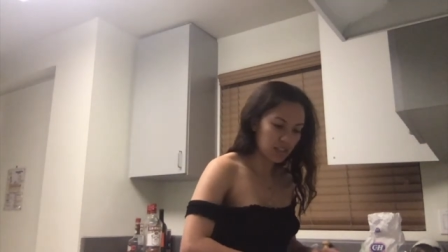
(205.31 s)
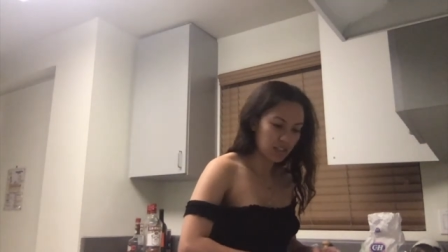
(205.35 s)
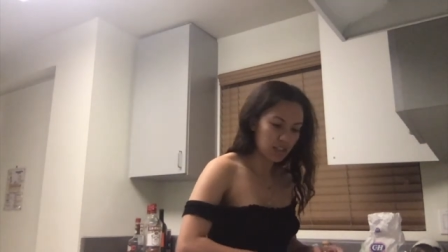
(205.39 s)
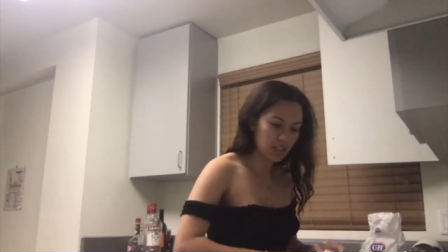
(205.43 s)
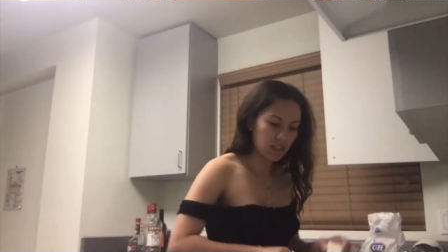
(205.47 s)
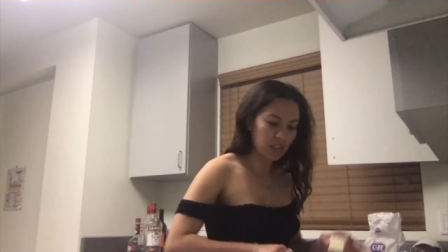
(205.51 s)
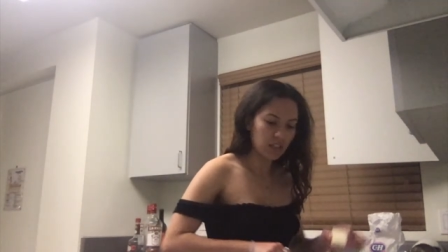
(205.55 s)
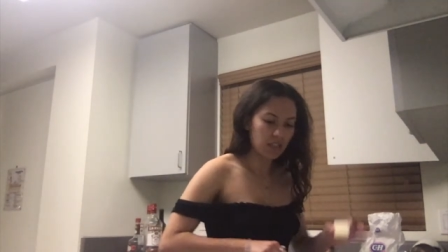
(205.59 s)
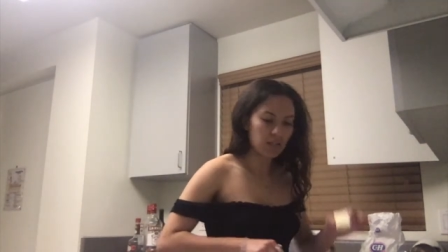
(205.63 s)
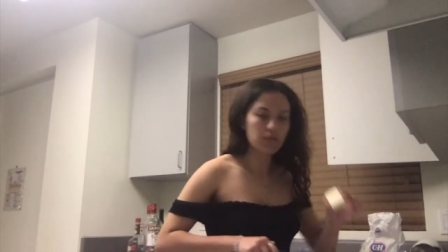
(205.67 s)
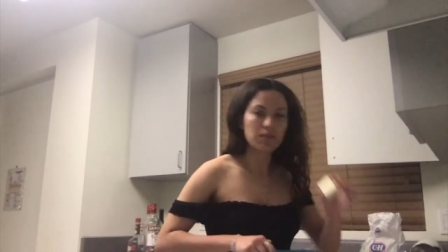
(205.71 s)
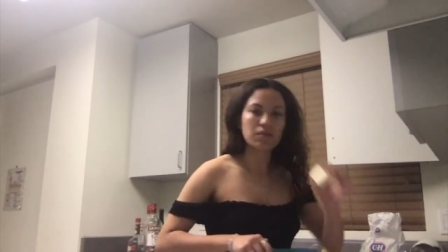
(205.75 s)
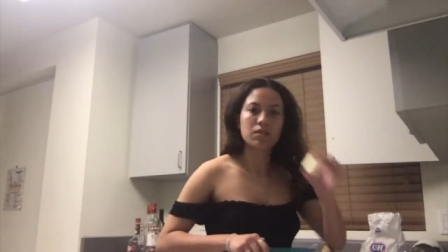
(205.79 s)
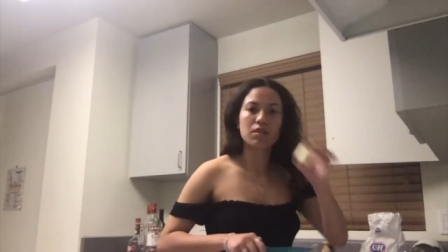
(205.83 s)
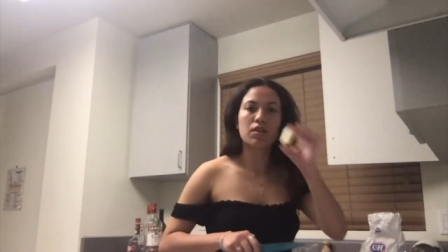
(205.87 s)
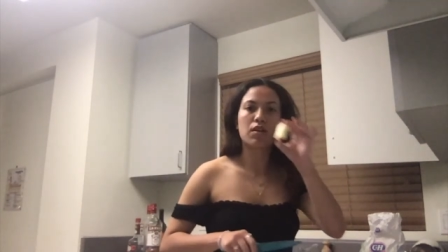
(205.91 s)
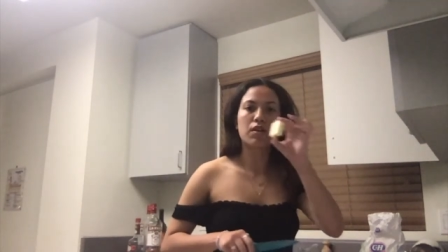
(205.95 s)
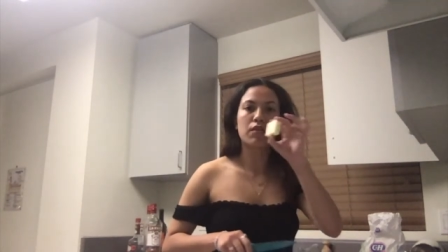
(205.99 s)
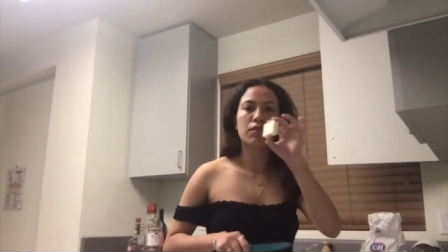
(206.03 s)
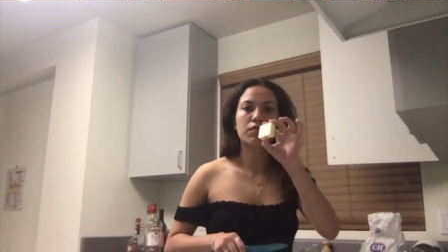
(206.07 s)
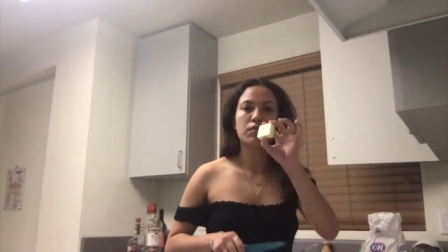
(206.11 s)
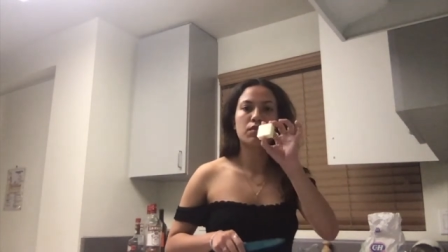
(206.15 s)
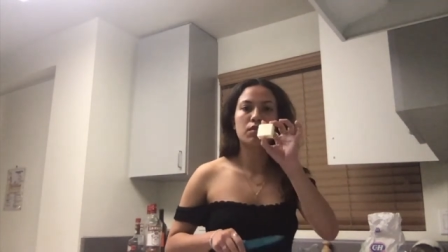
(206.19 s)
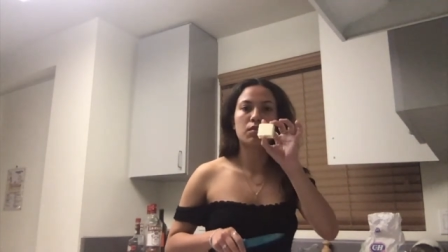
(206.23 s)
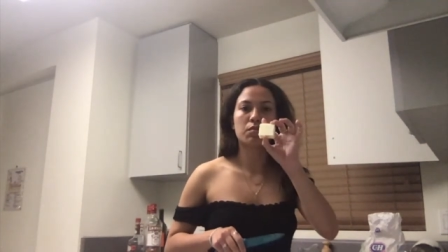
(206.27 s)
think that was enough,
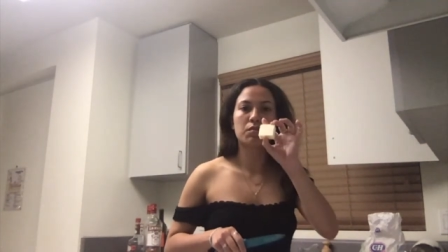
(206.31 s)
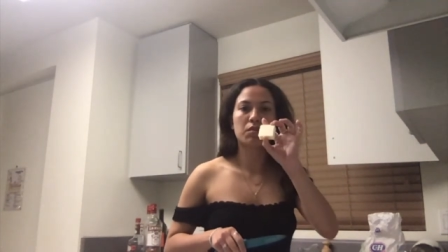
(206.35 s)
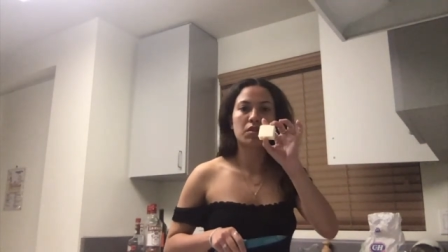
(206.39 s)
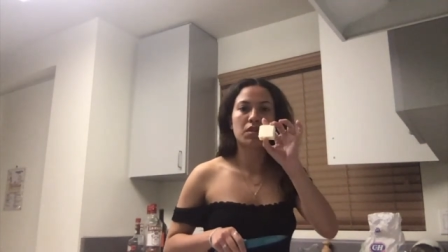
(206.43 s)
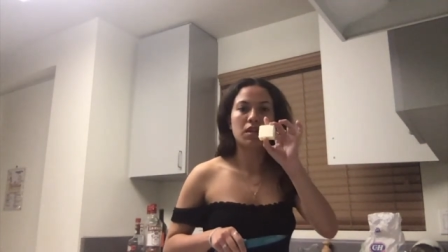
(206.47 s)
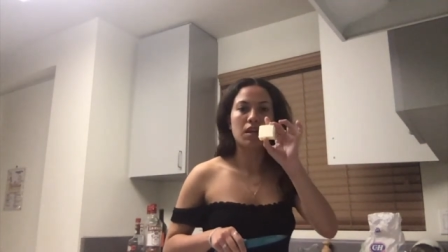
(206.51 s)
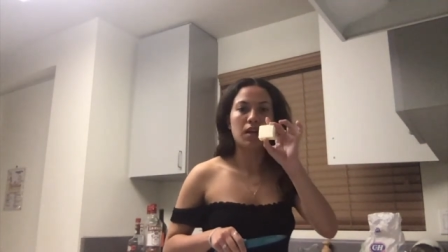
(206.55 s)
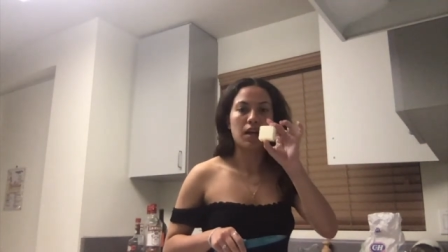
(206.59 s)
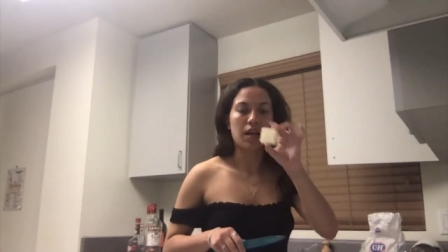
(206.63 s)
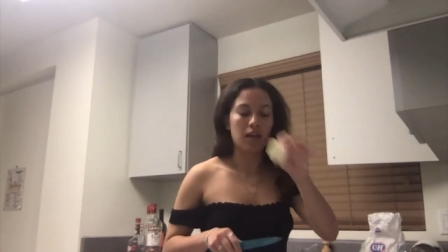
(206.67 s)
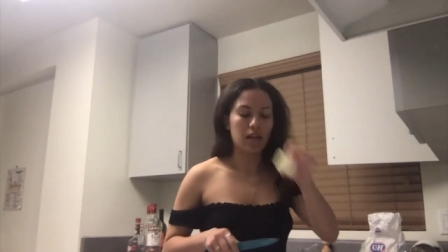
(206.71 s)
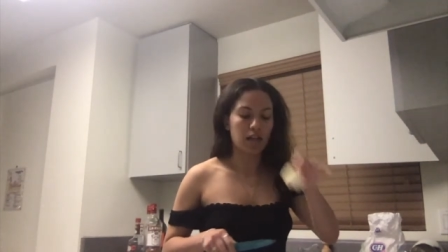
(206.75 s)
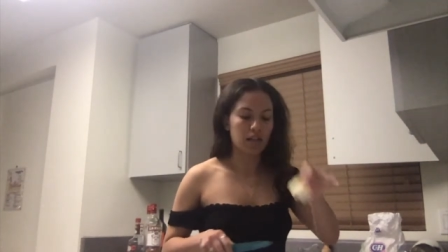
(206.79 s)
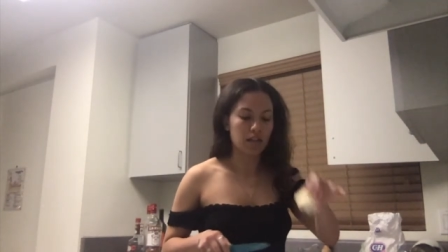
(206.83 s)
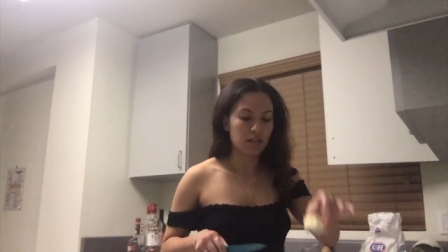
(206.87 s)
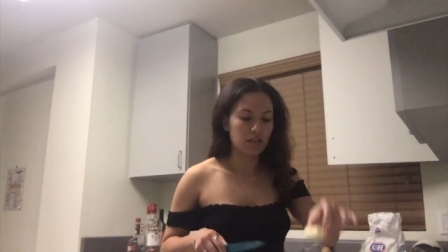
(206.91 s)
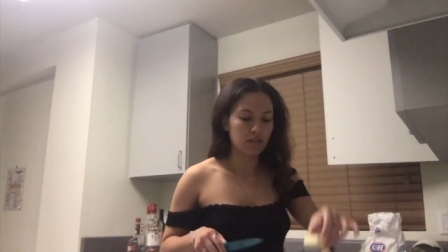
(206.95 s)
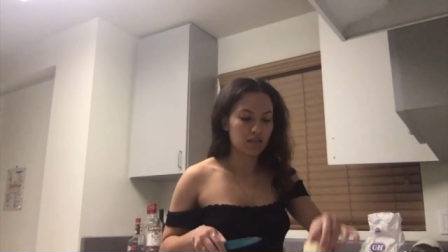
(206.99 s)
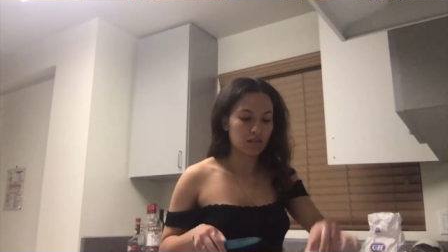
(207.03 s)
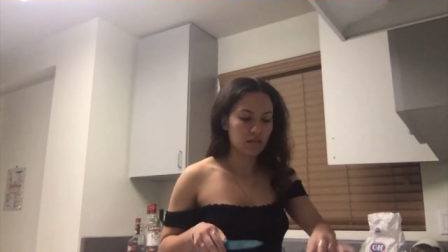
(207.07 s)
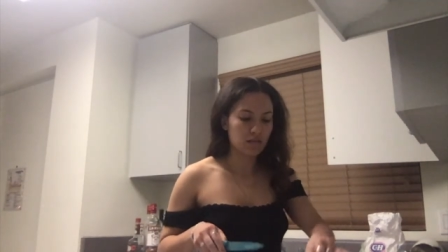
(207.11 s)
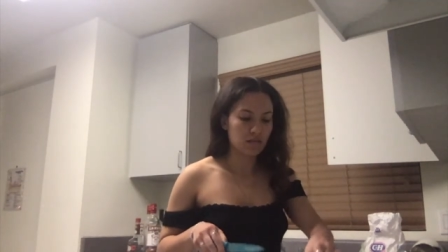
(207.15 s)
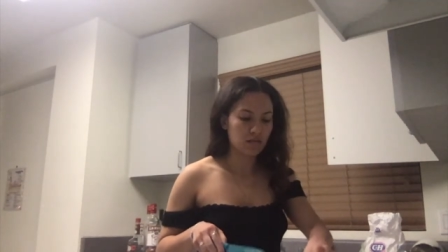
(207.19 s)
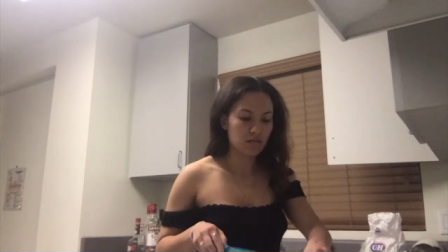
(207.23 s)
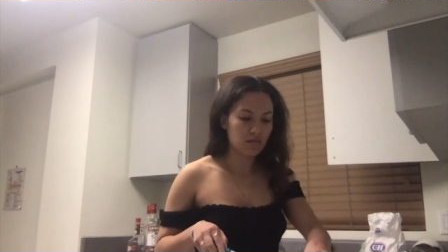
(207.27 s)
so I'm gonna add
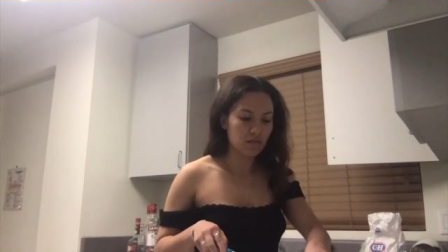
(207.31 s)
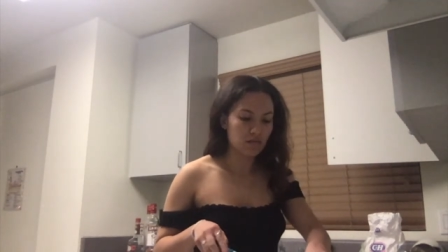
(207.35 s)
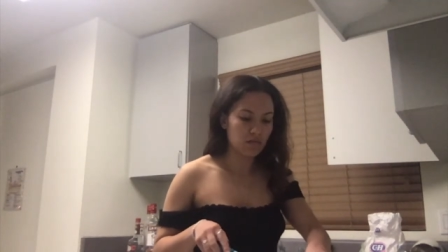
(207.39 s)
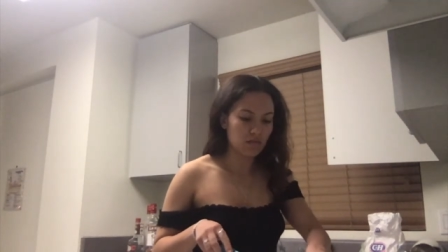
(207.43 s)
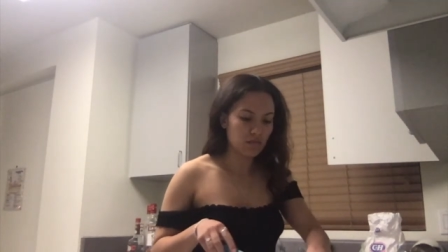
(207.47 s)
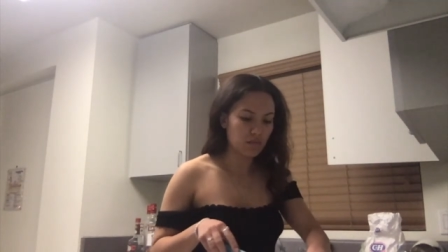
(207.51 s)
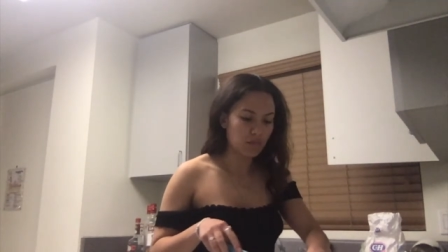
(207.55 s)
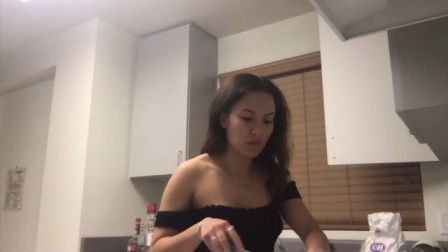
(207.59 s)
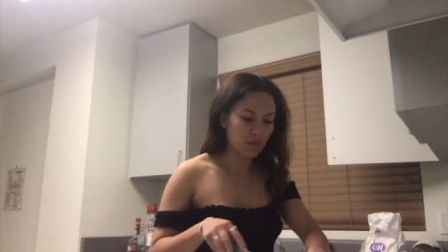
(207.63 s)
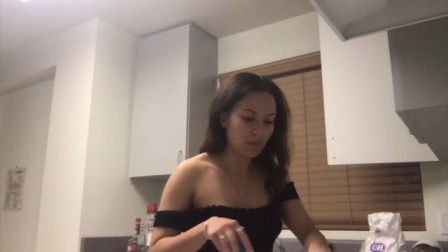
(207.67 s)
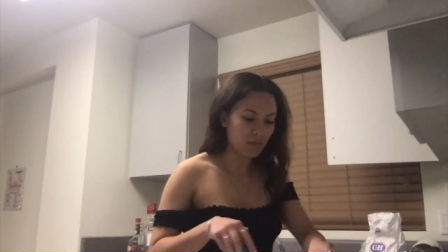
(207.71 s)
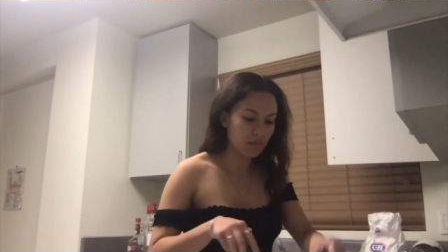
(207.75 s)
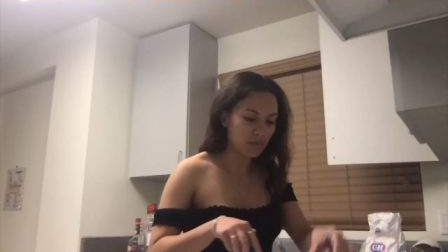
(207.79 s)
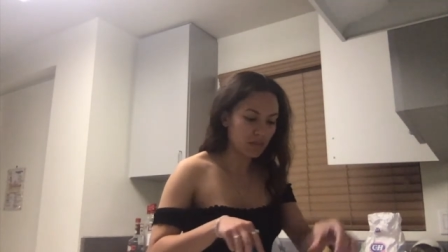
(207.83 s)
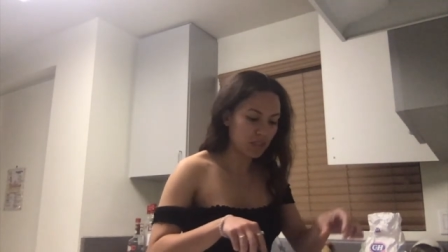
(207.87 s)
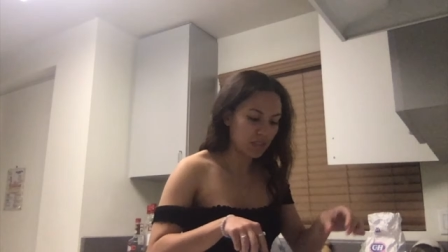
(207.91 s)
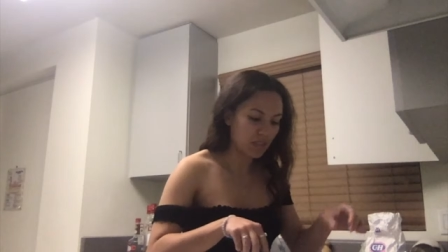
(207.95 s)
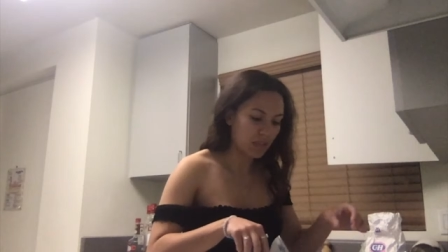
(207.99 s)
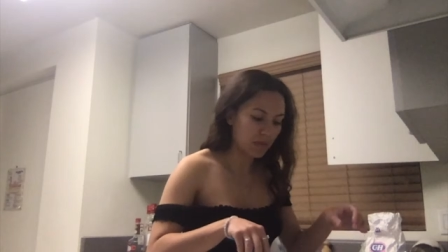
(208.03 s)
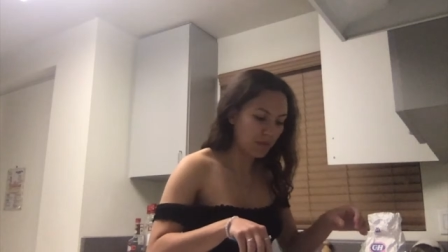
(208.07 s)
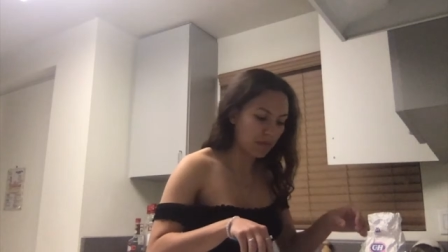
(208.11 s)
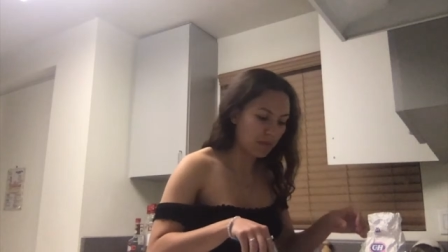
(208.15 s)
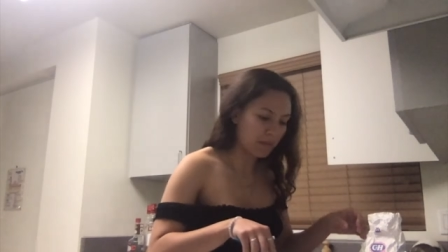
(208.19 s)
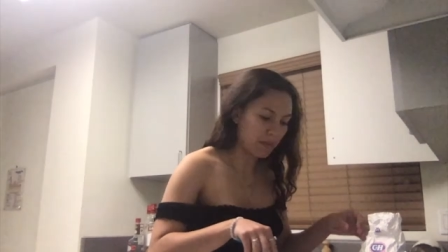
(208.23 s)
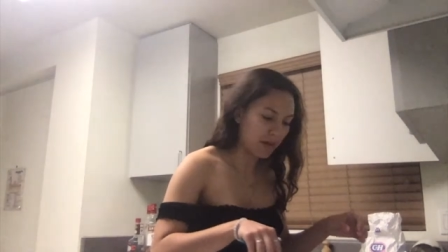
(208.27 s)
probably same
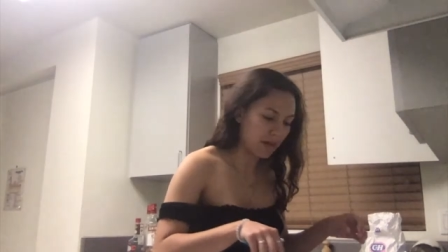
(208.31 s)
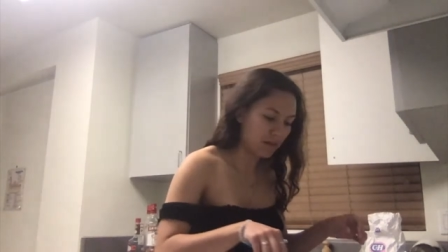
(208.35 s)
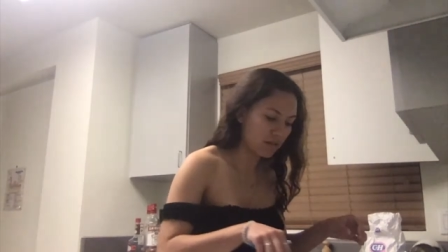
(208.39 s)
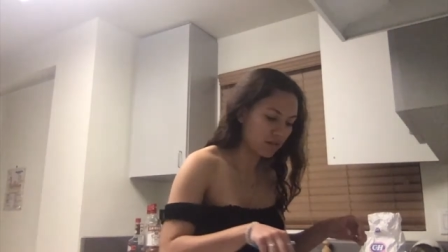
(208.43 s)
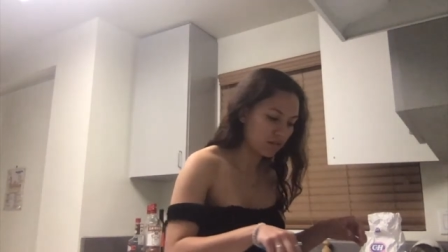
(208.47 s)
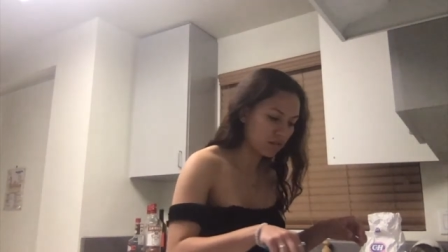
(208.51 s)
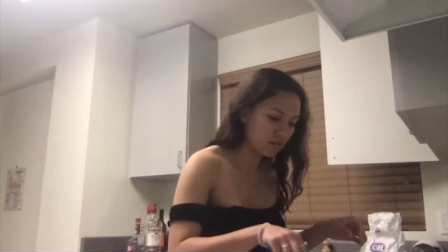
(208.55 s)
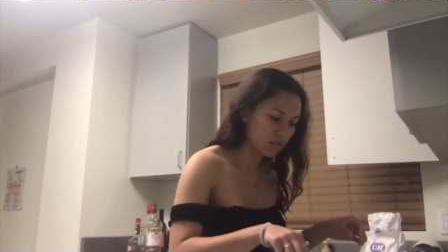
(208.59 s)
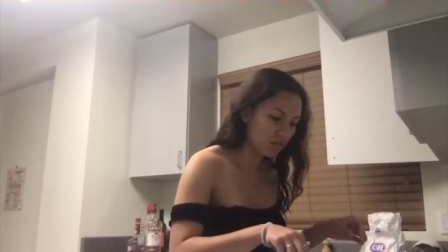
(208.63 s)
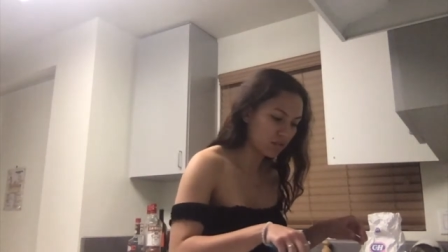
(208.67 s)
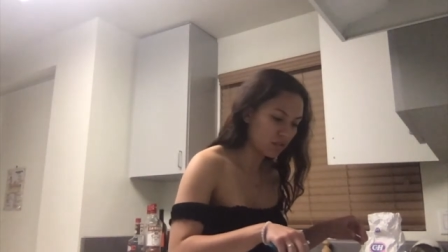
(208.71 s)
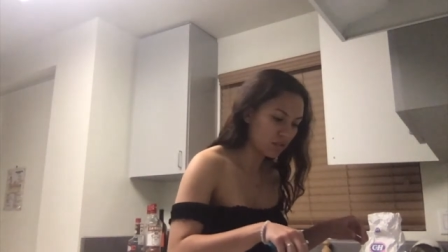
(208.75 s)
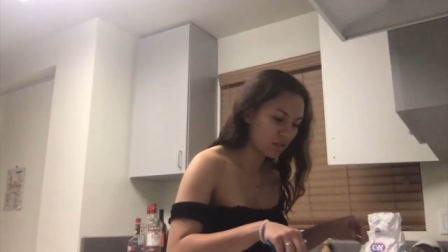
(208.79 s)
amount.